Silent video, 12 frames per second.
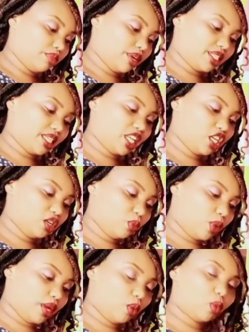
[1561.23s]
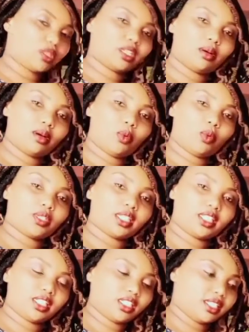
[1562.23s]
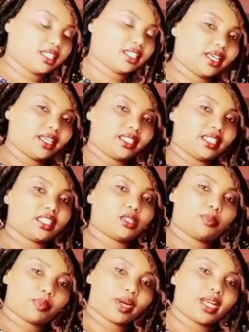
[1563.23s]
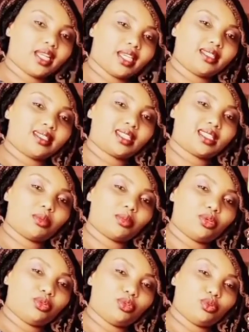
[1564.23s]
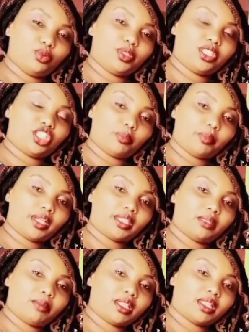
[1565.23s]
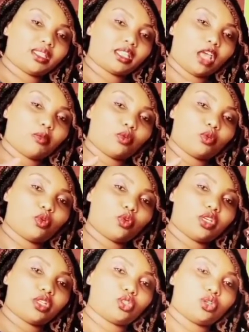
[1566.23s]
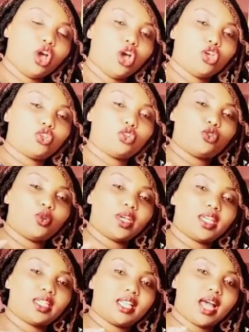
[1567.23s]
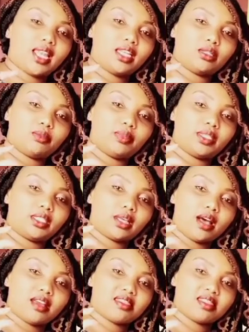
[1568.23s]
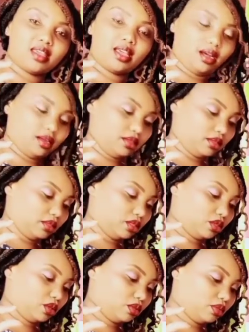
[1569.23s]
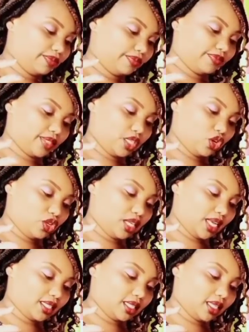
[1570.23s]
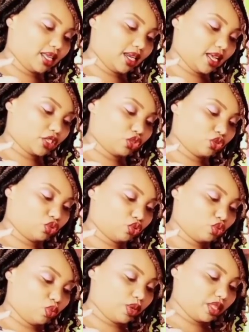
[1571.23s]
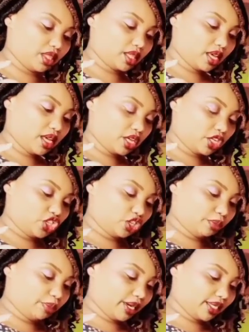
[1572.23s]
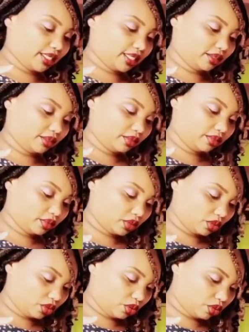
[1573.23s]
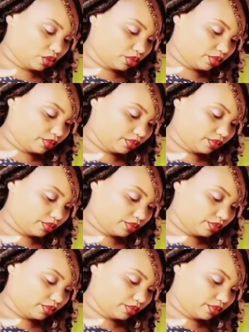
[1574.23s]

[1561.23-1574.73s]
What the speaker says: But anyway, what I just here is just spreading it just the way you do with chapati, but this time you're doing it a little bit thicker, you know, not as thin as you do with chapati. So